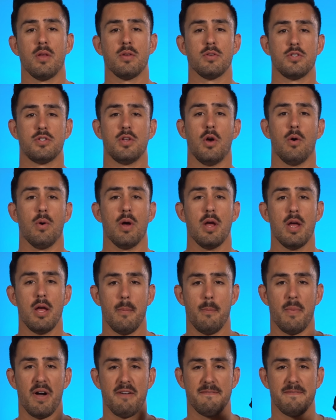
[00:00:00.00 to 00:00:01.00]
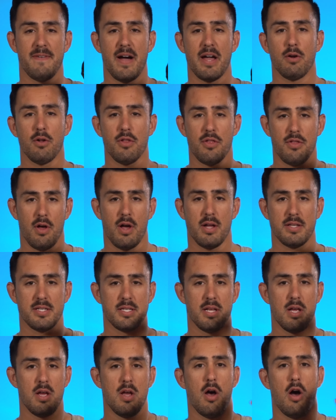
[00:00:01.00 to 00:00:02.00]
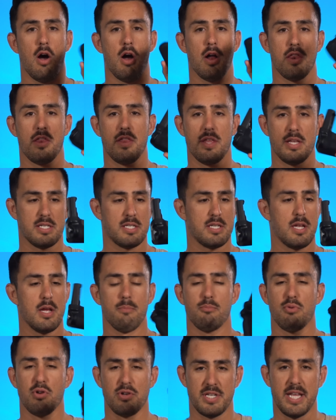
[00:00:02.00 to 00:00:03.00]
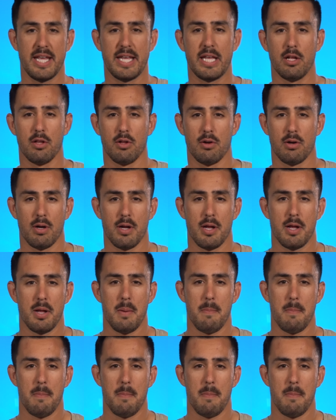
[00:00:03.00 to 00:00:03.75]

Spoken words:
So, my final thoughts on this particular